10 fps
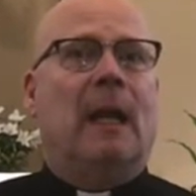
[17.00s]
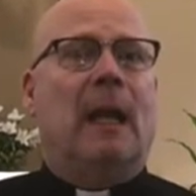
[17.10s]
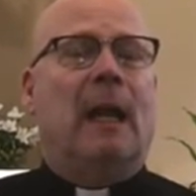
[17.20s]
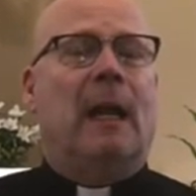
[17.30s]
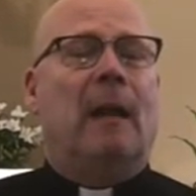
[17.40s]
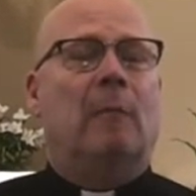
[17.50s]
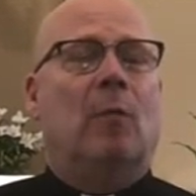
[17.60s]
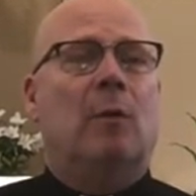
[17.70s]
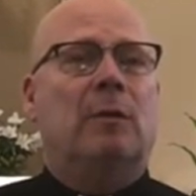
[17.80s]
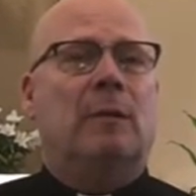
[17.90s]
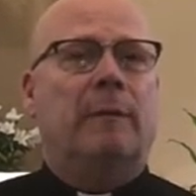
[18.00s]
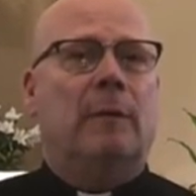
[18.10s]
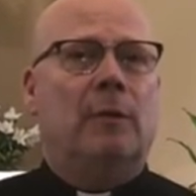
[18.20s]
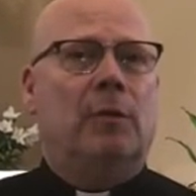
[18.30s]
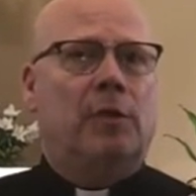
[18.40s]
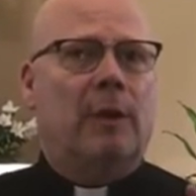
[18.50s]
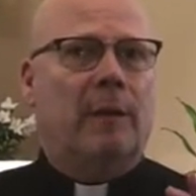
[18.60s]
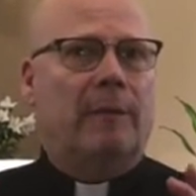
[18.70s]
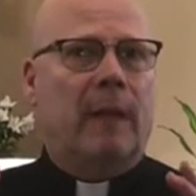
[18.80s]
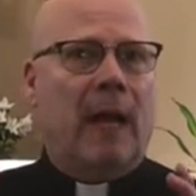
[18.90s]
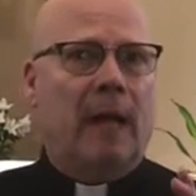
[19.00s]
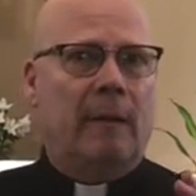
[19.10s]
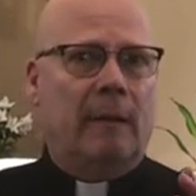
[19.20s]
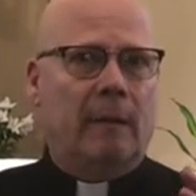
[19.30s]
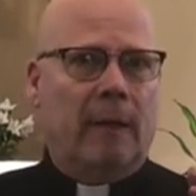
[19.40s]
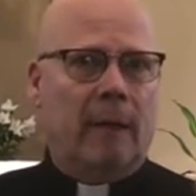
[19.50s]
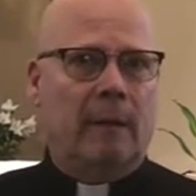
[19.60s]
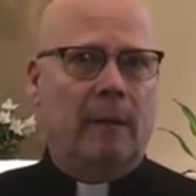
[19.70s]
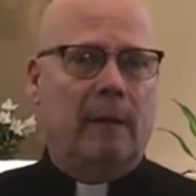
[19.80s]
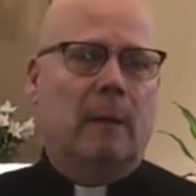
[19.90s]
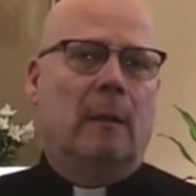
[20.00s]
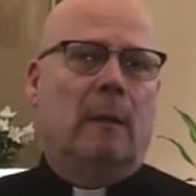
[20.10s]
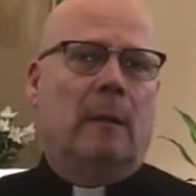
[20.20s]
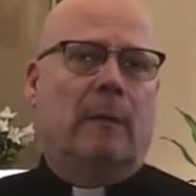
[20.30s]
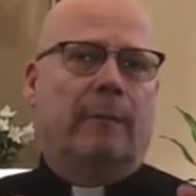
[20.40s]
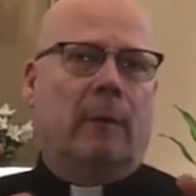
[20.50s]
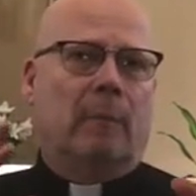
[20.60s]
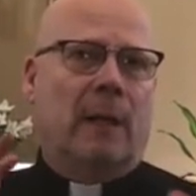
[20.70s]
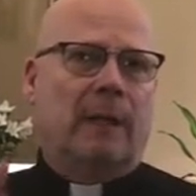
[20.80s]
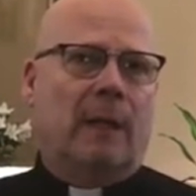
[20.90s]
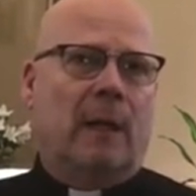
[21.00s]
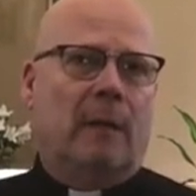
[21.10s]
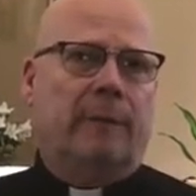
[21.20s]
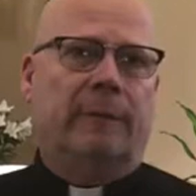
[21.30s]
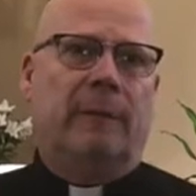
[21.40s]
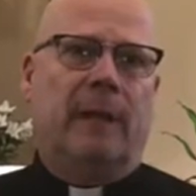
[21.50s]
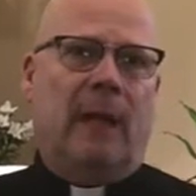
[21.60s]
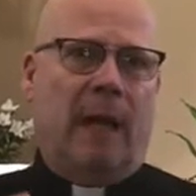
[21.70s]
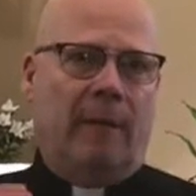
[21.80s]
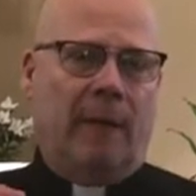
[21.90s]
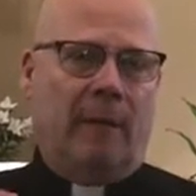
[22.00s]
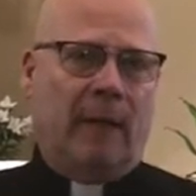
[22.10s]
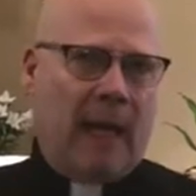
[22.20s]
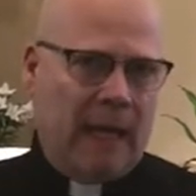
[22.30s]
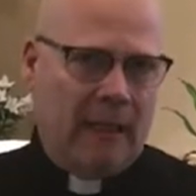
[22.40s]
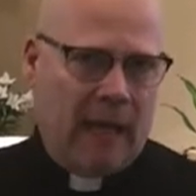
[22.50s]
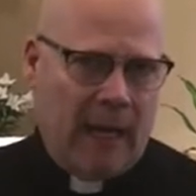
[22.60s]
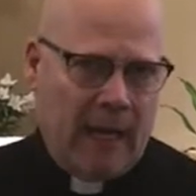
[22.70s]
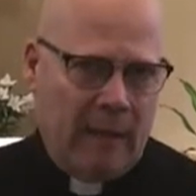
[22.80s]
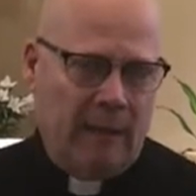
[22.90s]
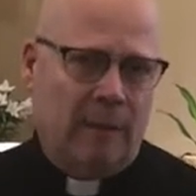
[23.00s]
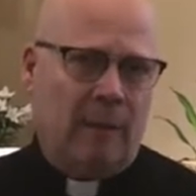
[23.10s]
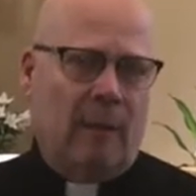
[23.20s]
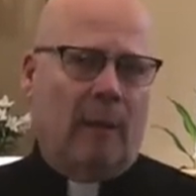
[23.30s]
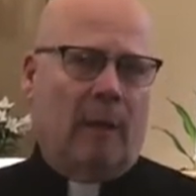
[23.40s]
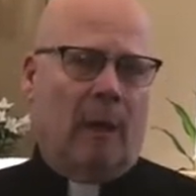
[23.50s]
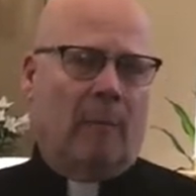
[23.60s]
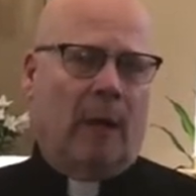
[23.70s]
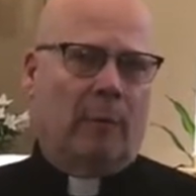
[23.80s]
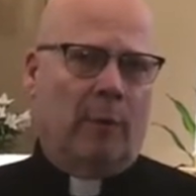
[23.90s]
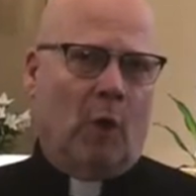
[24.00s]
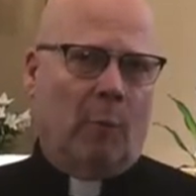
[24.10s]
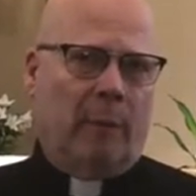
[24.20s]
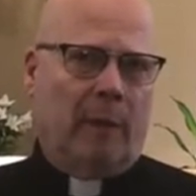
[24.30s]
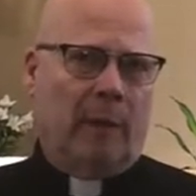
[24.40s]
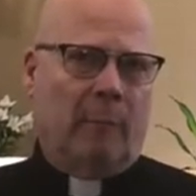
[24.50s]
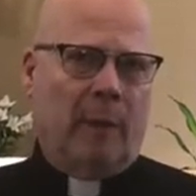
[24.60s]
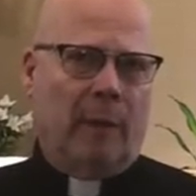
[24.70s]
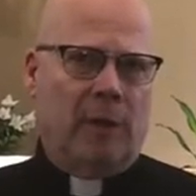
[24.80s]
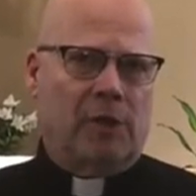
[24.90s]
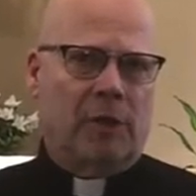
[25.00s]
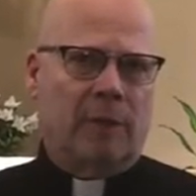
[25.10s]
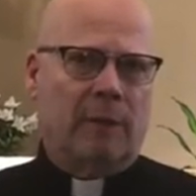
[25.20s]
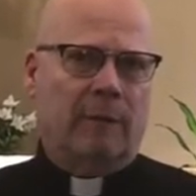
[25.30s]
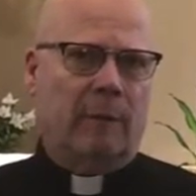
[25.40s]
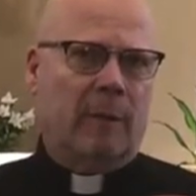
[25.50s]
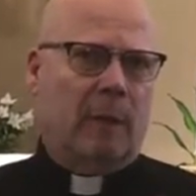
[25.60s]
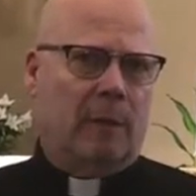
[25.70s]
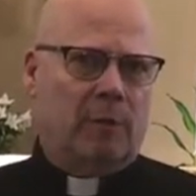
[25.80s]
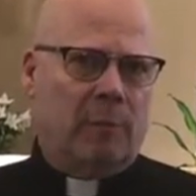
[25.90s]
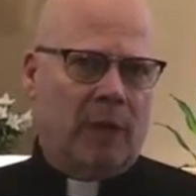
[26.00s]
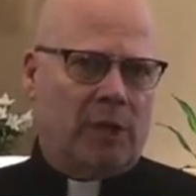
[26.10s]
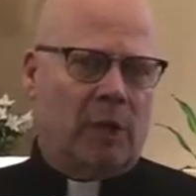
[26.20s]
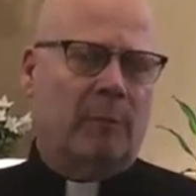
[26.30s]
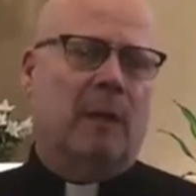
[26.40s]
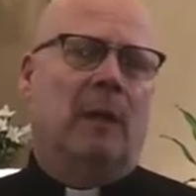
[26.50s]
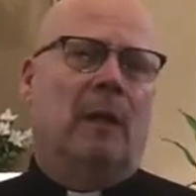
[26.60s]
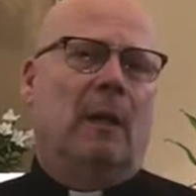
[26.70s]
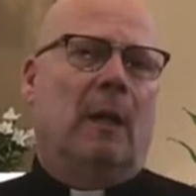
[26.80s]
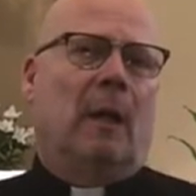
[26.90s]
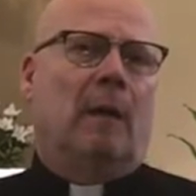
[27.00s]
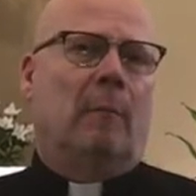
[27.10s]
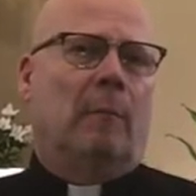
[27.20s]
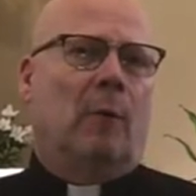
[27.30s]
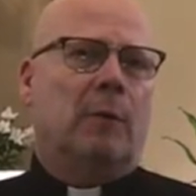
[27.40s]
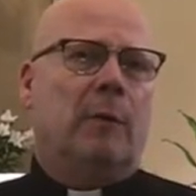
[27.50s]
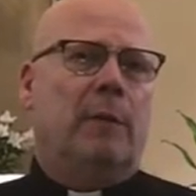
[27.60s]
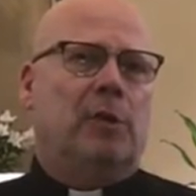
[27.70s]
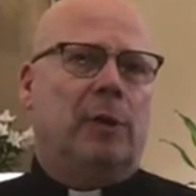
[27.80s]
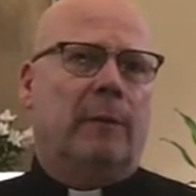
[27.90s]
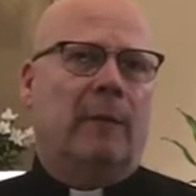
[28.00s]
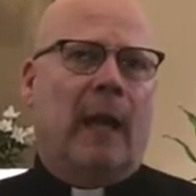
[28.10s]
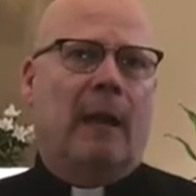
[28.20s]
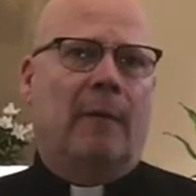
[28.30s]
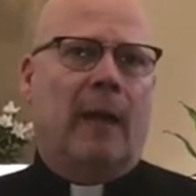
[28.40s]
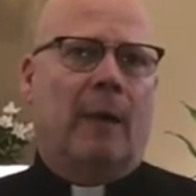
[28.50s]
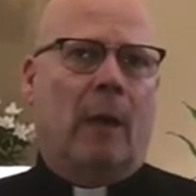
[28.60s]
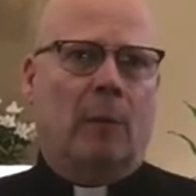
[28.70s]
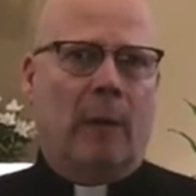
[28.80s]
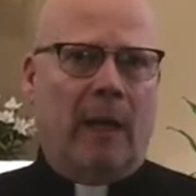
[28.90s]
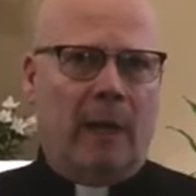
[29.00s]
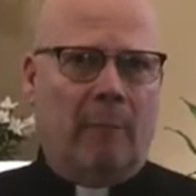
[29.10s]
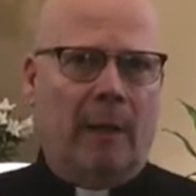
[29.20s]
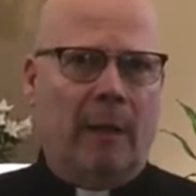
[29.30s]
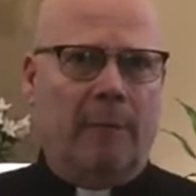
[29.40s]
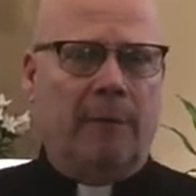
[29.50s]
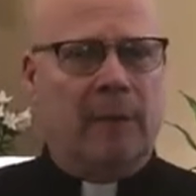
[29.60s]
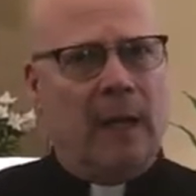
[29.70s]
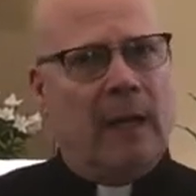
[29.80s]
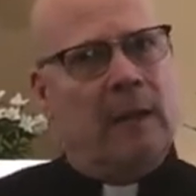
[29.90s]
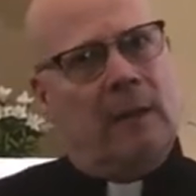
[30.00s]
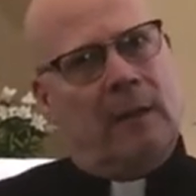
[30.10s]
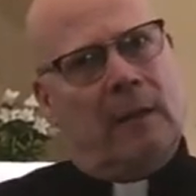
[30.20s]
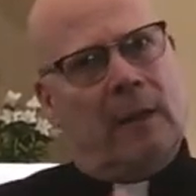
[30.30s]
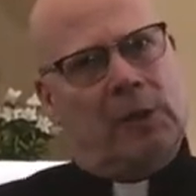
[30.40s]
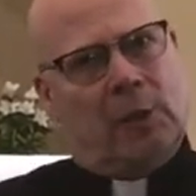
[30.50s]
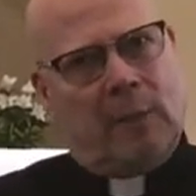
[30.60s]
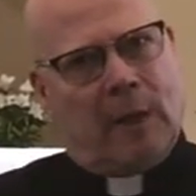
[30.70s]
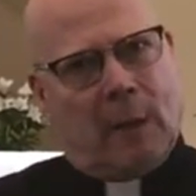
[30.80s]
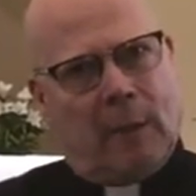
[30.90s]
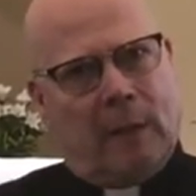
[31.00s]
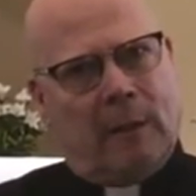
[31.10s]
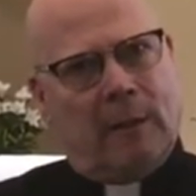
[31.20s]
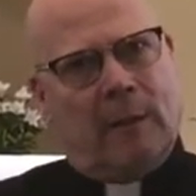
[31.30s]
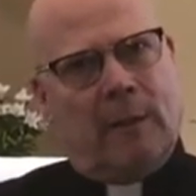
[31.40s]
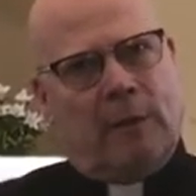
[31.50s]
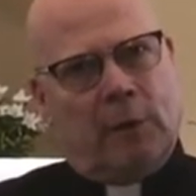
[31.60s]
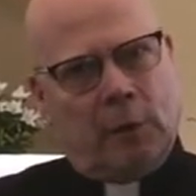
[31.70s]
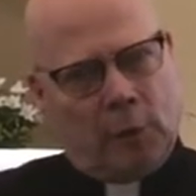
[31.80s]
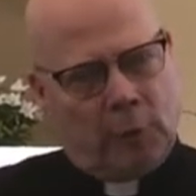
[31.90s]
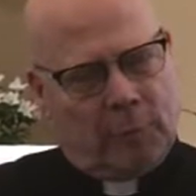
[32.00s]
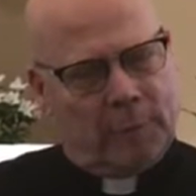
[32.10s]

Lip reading: And most of you should have gotten the letter from myself and then the guidelines about reopening the parishes from the Archbishop. Most of you should have gotten that already, but if you didn't, it should be coming soon.